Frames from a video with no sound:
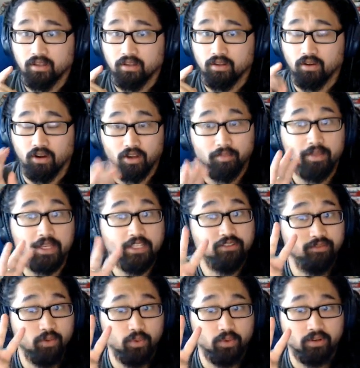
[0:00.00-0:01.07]
On page
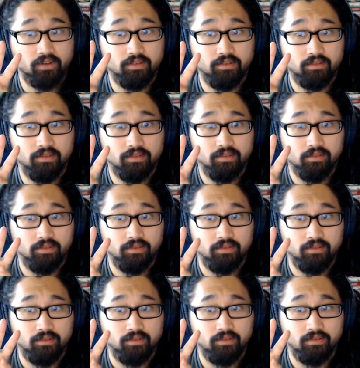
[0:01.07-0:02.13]
4,
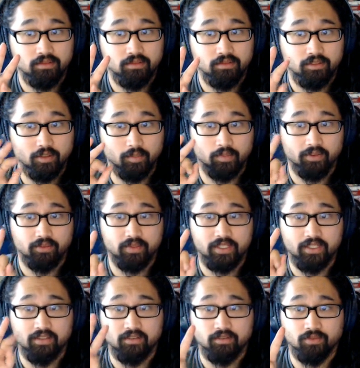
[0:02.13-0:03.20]
number 3,
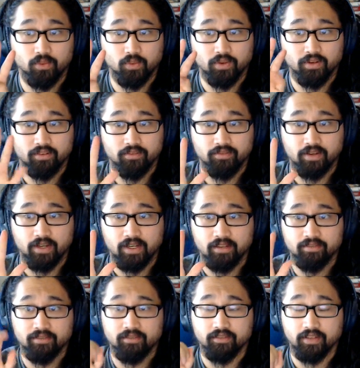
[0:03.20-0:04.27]
4, 5,
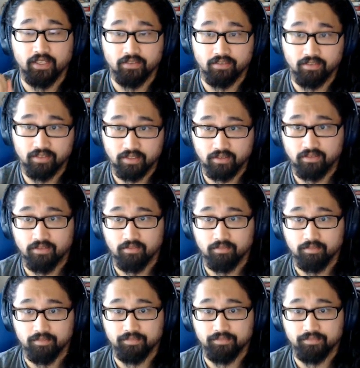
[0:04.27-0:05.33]
and 6.
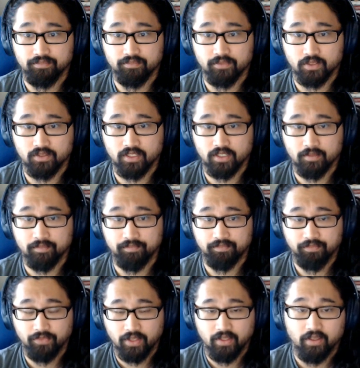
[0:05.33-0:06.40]
Okay?
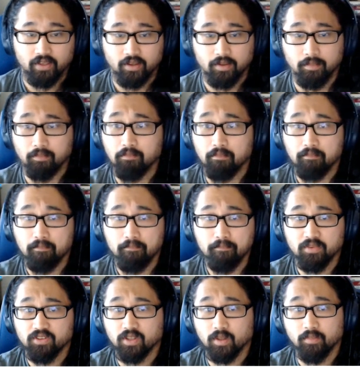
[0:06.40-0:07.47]

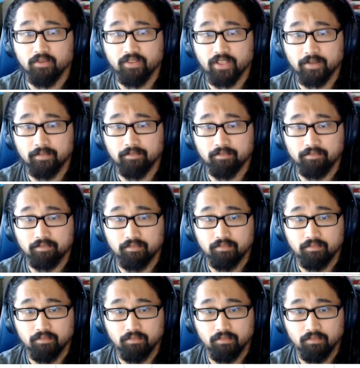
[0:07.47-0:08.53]
Some of them
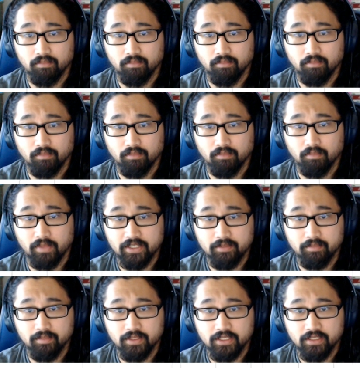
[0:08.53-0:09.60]
might
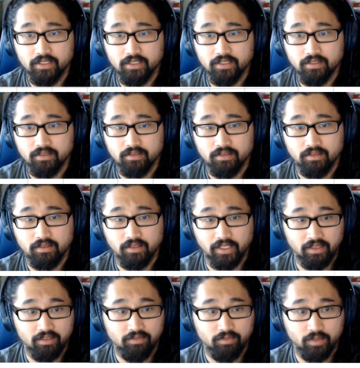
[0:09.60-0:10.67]
be like
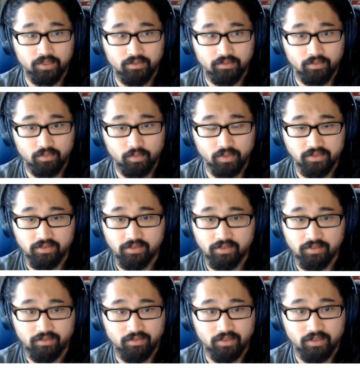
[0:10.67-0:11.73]
this one, where it's
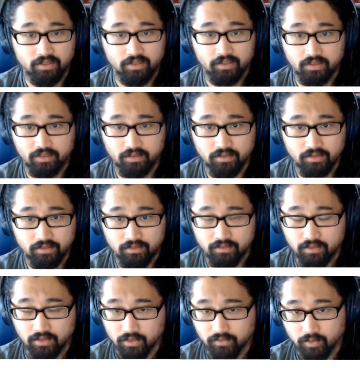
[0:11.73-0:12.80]
just
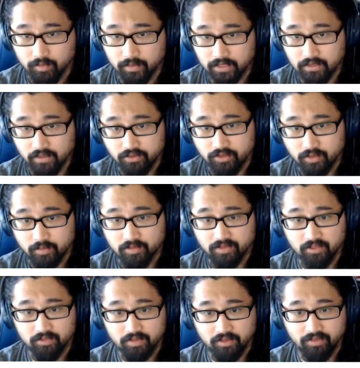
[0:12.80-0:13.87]
go from a large number of sig
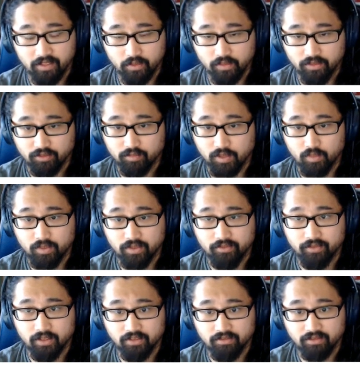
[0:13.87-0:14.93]
figs down to a small one,
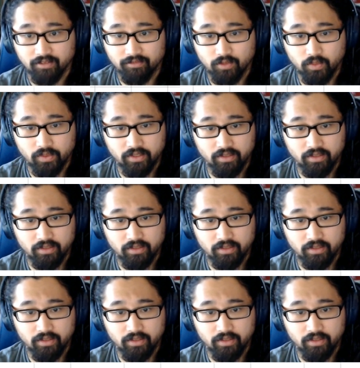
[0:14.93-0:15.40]
fairly straightforward.